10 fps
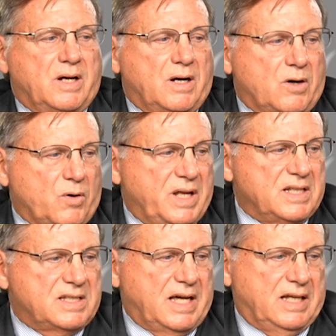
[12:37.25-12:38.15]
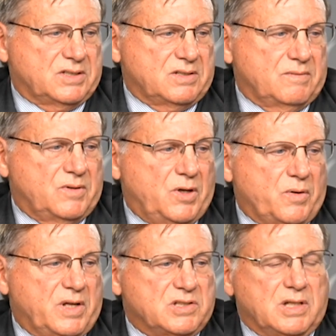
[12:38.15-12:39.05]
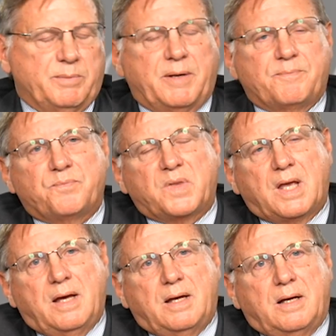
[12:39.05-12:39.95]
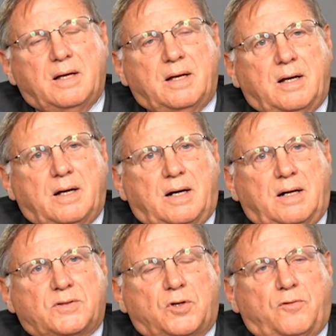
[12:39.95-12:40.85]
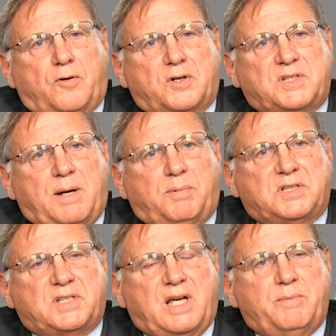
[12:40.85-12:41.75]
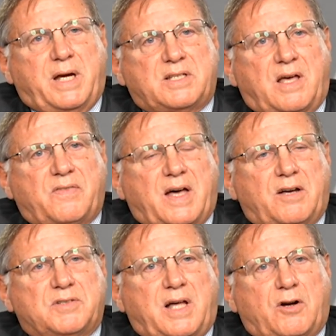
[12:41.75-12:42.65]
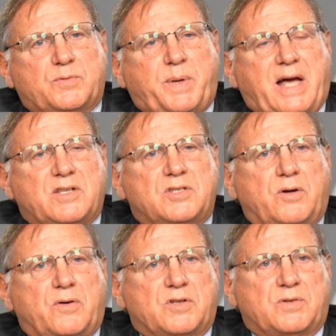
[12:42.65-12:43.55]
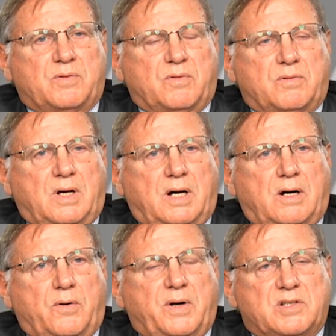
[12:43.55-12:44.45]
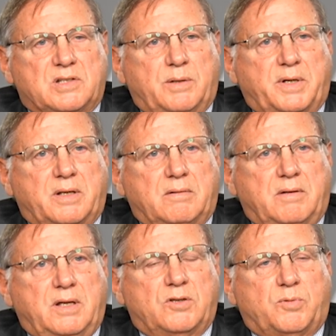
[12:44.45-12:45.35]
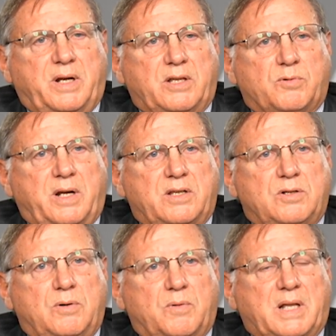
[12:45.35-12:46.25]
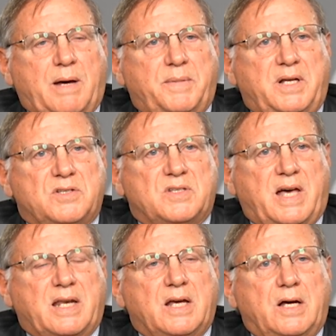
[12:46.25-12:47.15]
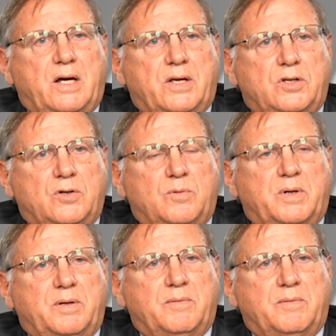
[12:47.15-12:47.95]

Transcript: earnings test, the earnings limit. So for example, let's say you make $10,000 past the earnings limit in 2022. Well, that means that you would